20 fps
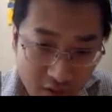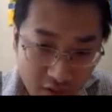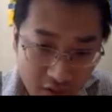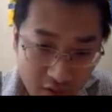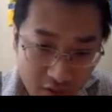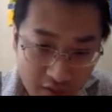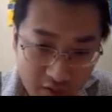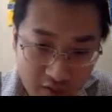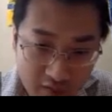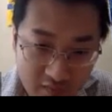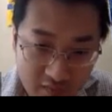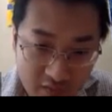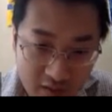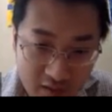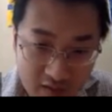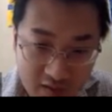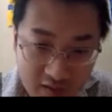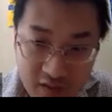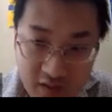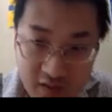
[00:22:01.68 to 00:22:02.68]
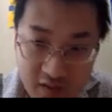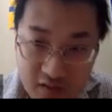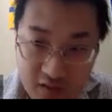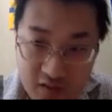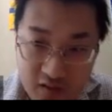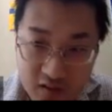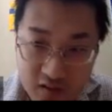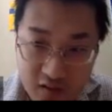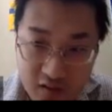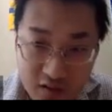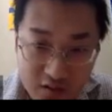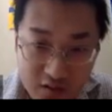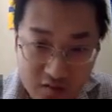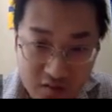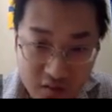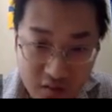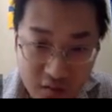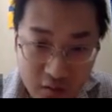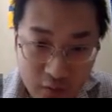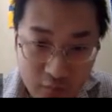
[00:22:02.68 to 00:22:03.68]
And the last case is
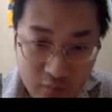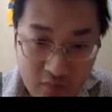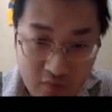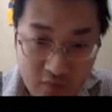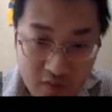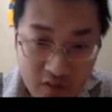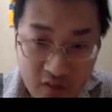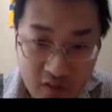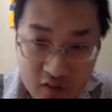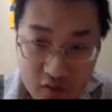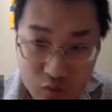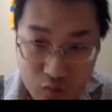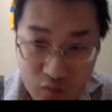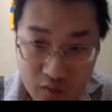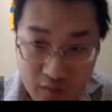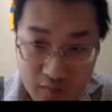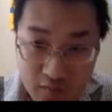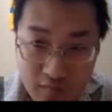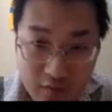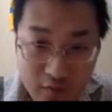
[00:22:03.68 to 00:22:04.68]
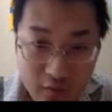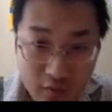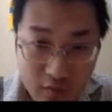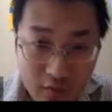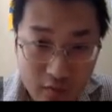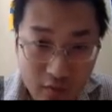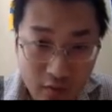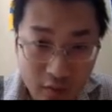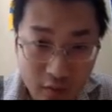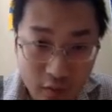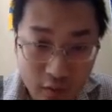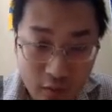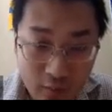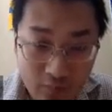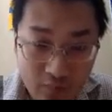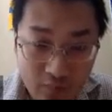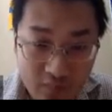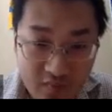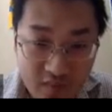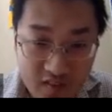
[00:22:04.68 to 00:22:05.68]
the case when
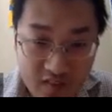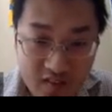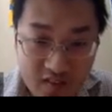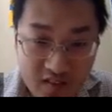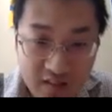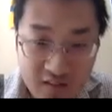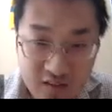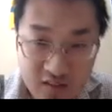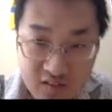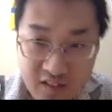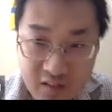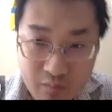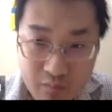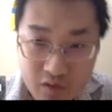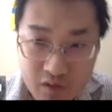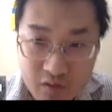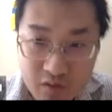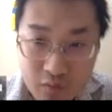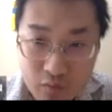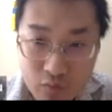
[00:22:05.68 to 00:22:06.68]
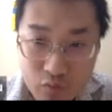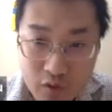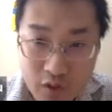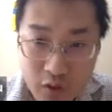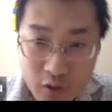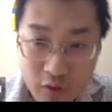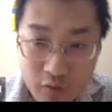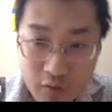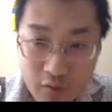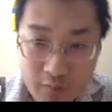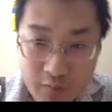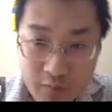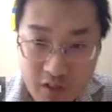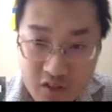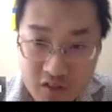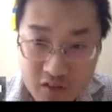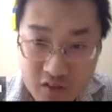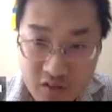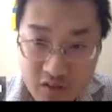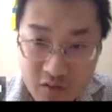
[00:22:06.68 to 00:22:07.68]
the set is empty. We already
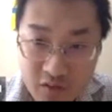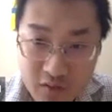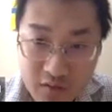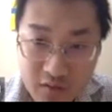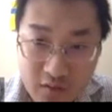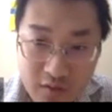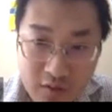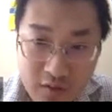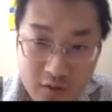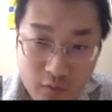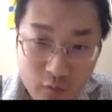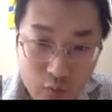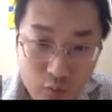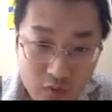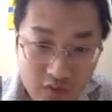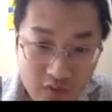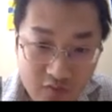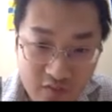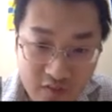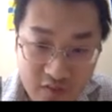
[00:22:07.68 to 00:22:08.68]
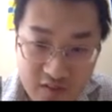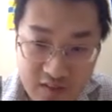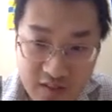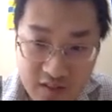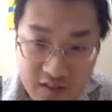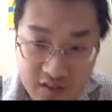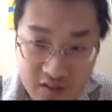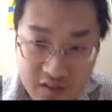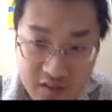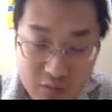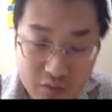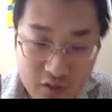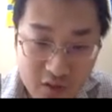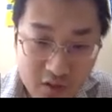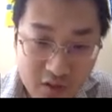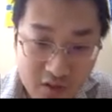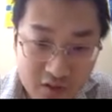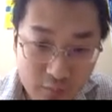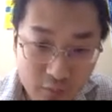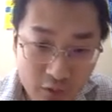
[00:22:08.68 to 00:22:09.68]
mentioned here. If the set is
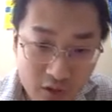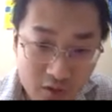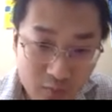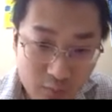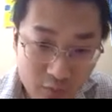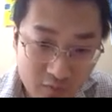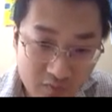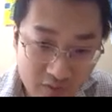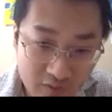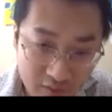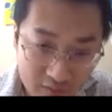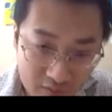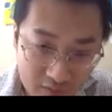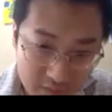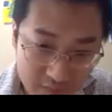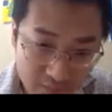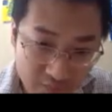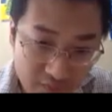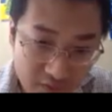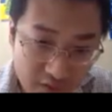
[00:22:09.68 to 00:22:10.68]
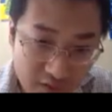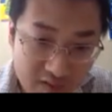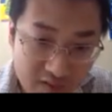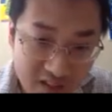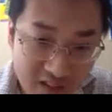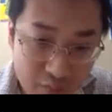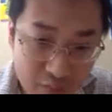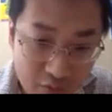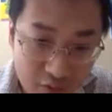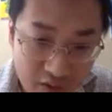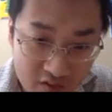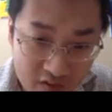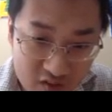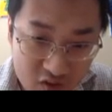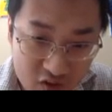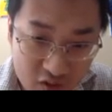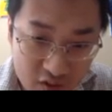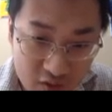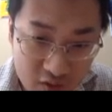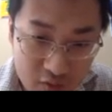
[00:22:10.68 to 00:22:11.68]
empty, it's possible that
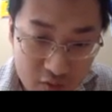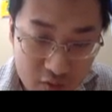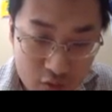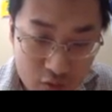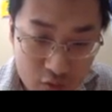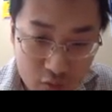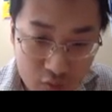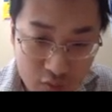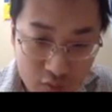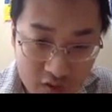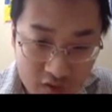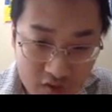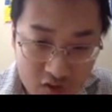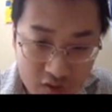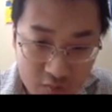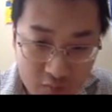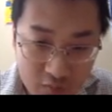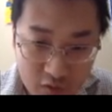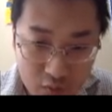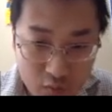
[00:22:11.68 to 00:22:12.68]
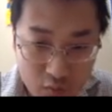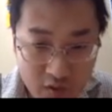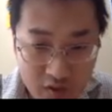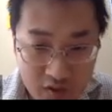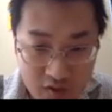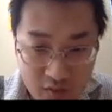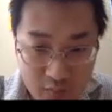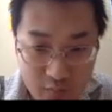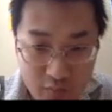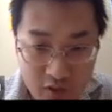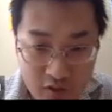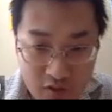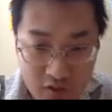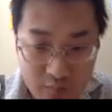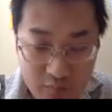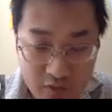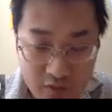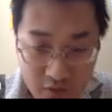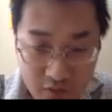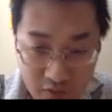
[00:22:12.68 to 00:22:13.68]
Wsj to Sj plus 1 is
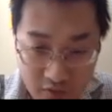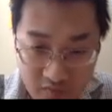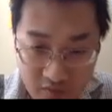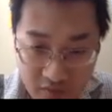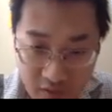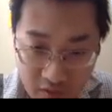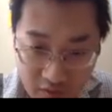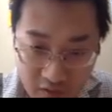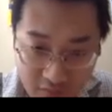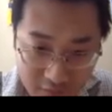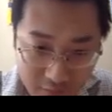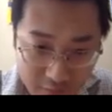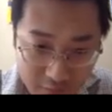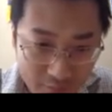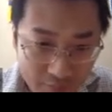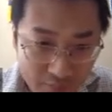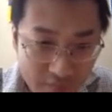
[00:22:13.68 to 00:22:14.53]
much bigger than alpha.